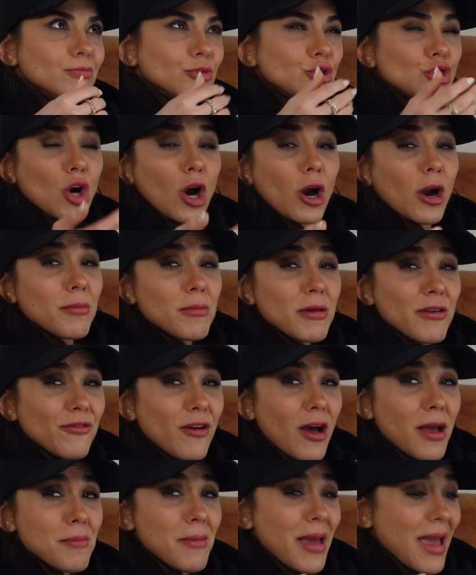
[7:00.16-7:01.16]
charm, if
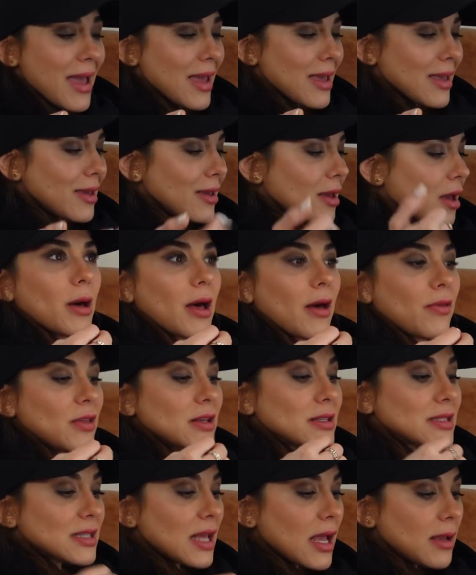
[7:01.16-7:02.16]
I may, but at the
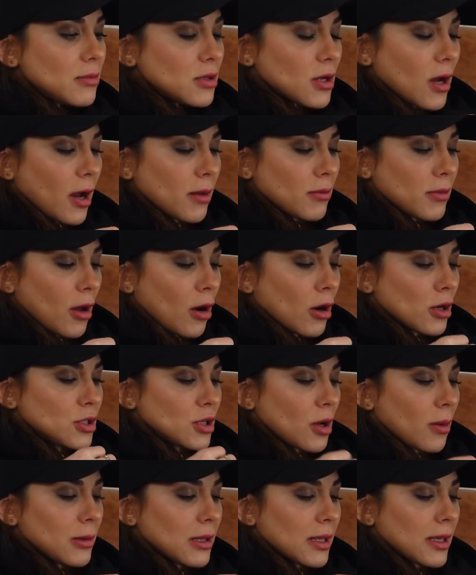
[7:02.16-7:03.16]
same time they are
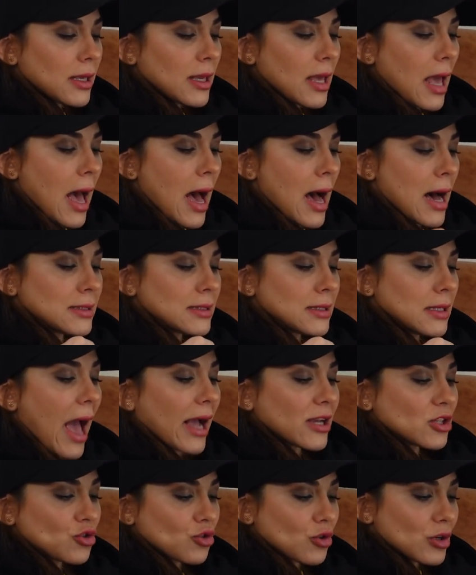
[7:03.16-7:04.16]
doubling as
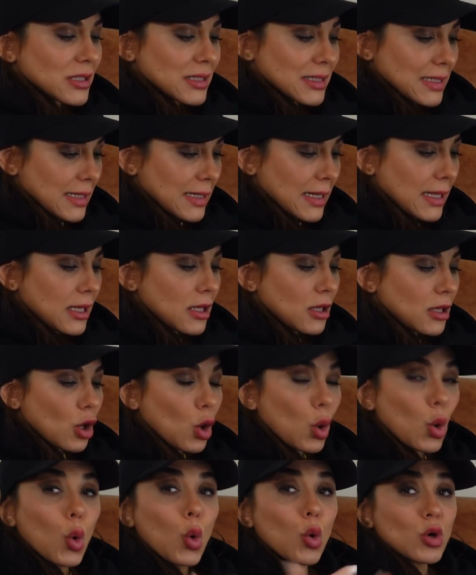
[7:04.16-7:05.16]
extra seating
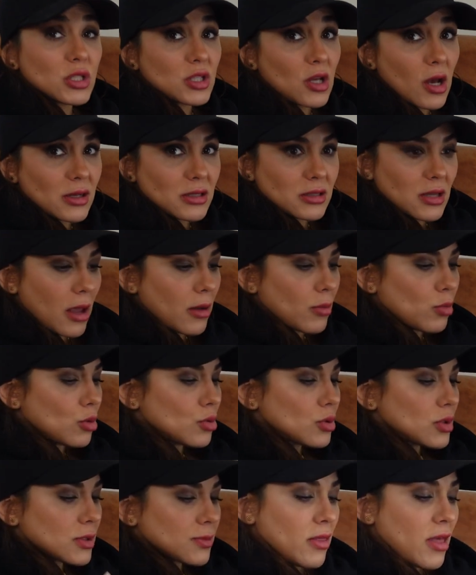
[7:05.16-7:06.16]
or side
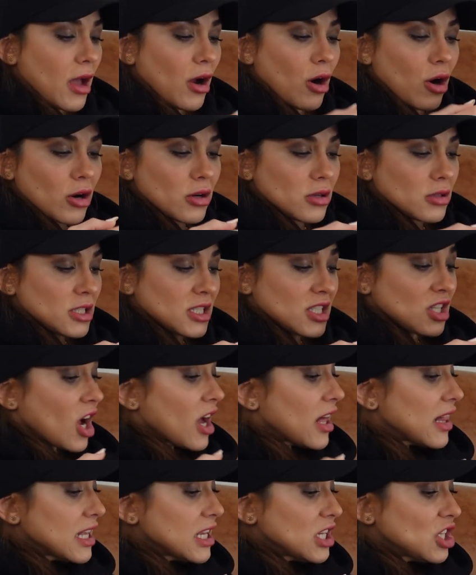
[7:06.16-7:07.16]
tables. They are
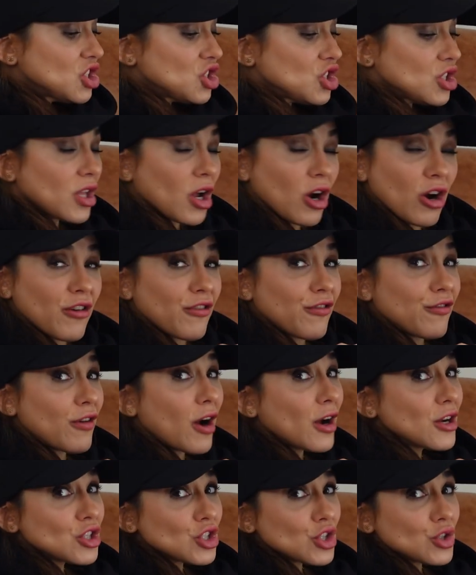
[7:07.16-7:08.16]
stylish, they are
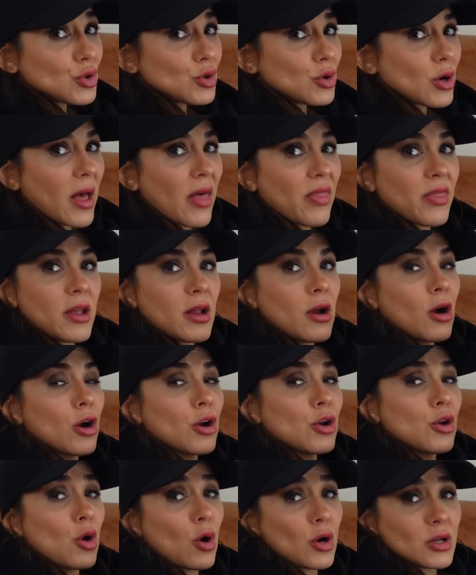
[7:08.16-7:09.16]
functional, and they are
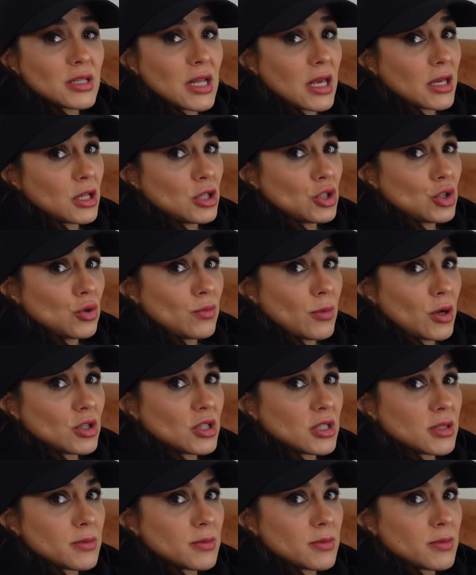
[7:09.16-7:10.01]
not taking too much